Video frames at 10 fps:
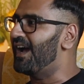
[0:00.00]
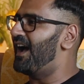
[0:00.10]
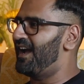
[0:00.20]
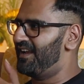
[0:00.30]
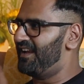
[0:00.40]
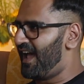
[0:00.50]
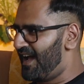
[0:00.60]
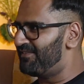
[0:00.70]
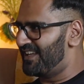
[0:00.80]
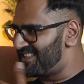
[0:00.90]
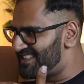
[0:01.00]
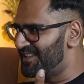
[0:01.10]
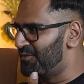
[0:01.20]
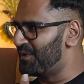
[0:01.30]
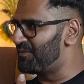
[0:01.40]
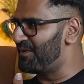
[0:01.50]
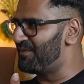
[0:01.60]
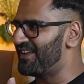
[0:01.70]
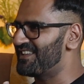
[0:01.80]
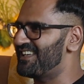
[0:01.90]
Yeah, I have that still with me
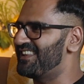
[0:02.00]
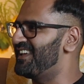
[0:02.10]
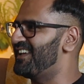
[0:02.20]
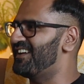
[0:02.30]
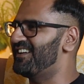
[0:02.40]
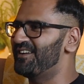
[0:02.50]
because I think